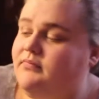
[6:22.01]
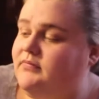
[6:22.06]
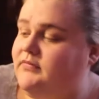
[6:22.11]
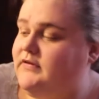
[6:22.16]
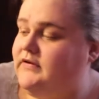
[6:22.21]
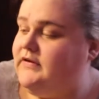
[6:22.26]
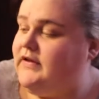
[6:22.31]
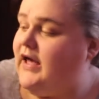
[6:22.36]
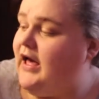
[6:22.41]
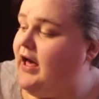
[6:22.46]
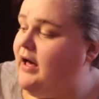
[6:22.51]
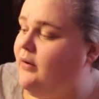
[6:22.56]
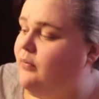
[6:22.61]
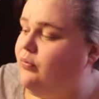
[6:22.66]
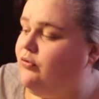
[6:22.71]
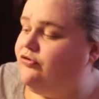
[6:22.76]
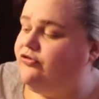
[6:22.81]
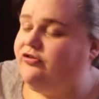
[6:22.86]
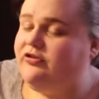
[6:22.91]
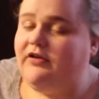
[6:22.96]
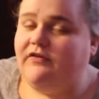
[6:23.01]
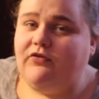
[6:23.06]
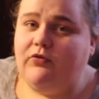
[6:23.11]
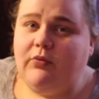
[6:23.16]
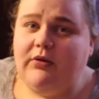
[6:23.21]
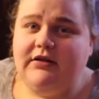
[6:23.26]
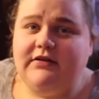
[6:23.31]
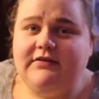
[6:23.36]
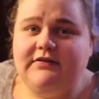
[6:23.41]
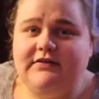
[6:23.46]
yeah, we'll just have to
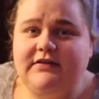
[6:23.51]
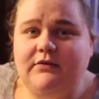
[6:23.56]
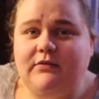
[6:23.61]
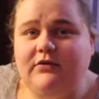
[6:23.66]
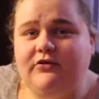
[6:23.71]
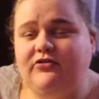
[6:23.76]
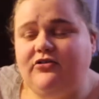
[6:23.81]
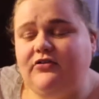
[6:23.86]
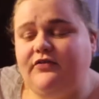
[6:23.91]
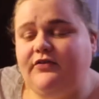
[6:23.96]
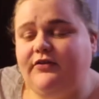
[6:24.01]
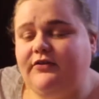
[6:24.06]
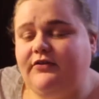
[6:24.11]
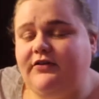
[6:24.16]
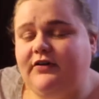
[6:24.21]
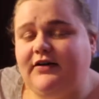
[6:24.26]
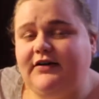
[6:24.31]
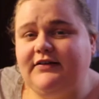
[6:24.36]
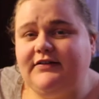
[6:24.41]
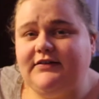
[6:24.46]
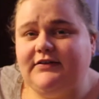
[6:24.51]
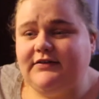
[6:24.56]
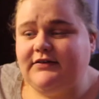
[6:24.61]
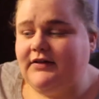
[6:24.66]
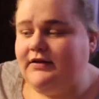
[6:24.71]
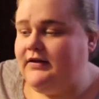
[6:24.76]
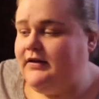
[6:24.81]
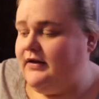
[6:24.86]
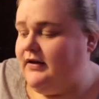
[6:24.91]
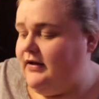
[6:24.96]
wait and see what Gfuel does and